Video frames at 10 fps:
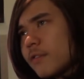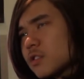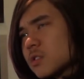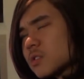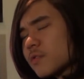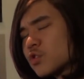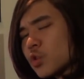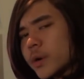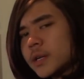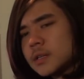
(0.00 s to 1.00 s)
ever since I've
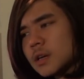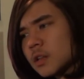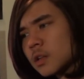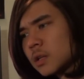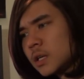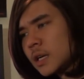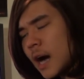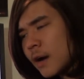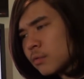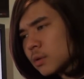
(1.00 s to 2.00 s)
joined the league,
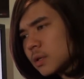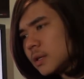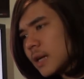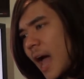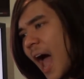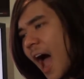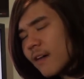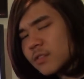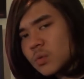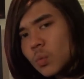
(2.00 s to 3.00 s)
I really
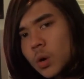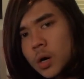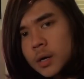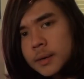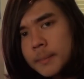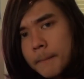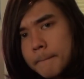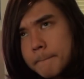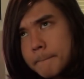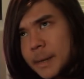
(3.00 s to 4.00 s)
haven't won
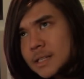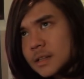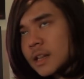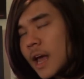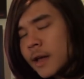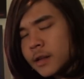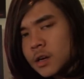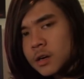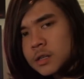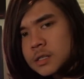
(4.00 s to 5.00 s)
basically any
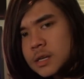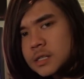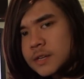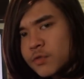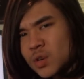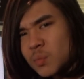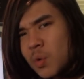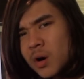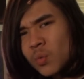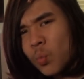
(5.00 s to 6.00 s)
contest. I've only
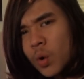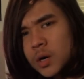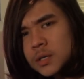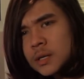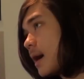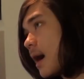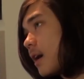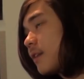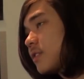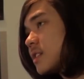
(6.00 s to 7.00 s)
won one.
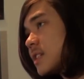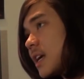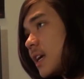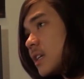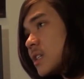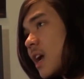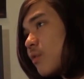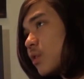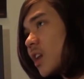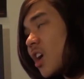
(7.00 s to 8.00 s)
I'd have to say, it's
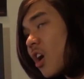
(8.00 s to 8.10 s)
not really a